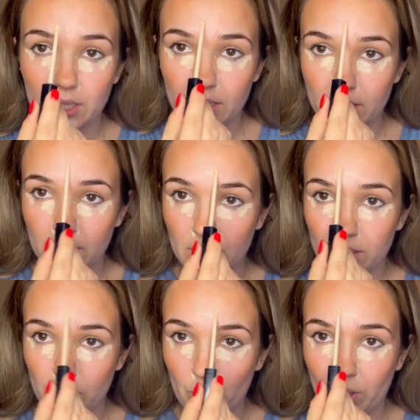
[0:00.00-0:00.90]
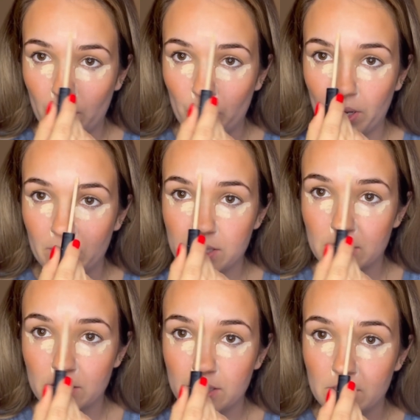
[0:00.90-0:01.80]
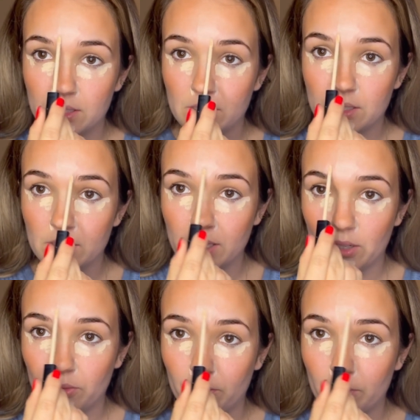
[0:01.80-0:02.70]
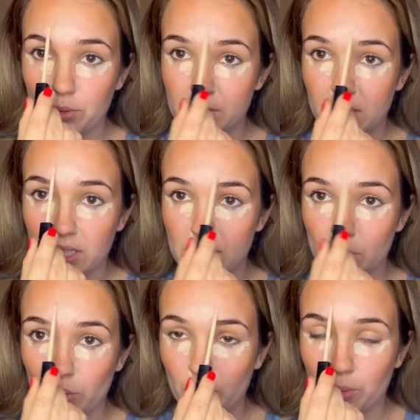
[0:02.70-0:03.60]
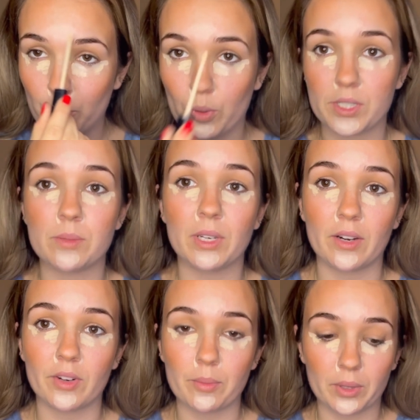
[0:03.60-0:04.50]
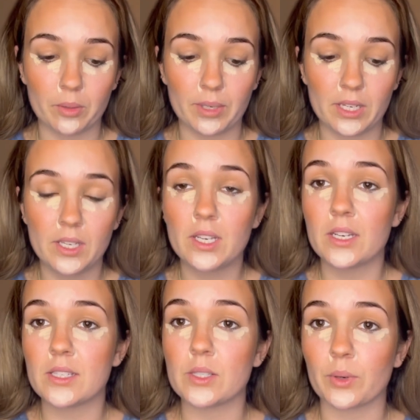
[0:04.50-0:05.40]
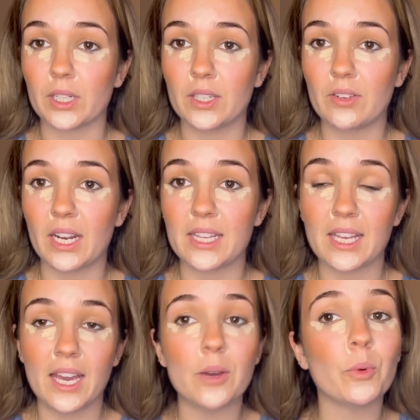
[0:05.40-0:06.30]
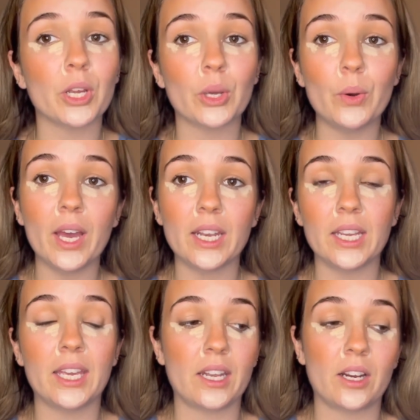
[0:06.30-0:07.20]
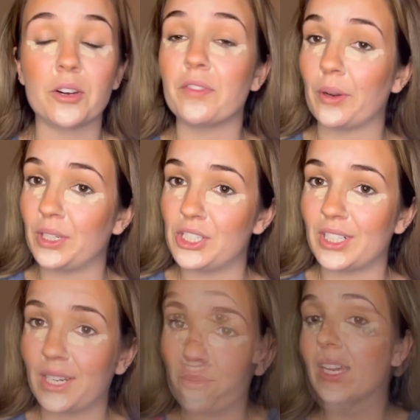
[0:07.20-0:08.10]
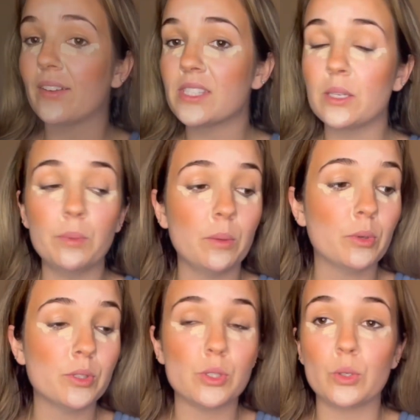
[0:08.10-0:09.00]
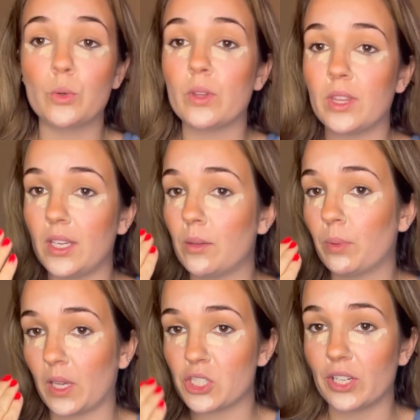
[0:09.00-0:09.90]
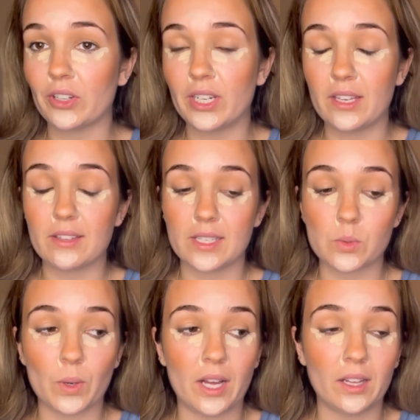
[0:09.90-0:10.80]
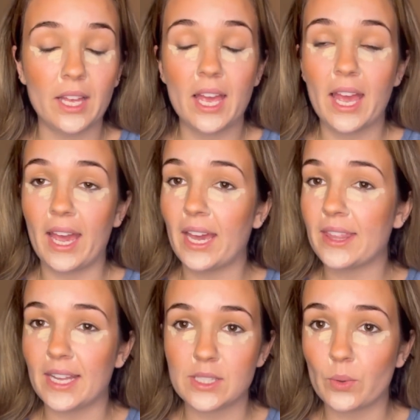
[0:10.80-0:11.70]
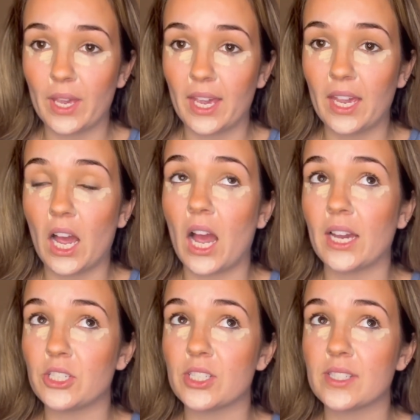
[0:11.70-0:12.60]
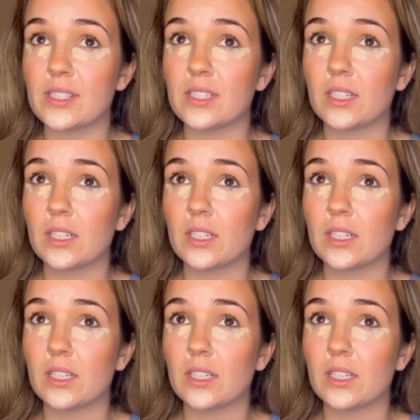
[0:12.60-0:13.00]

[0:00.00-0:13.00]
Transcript: and where I want that rosiness or pores to be covered up a little bit. So we're gonna leave it at that and we're gonna go ahead and get our foundation now. I have seen people do the blush underneath as well, and that's okay. I just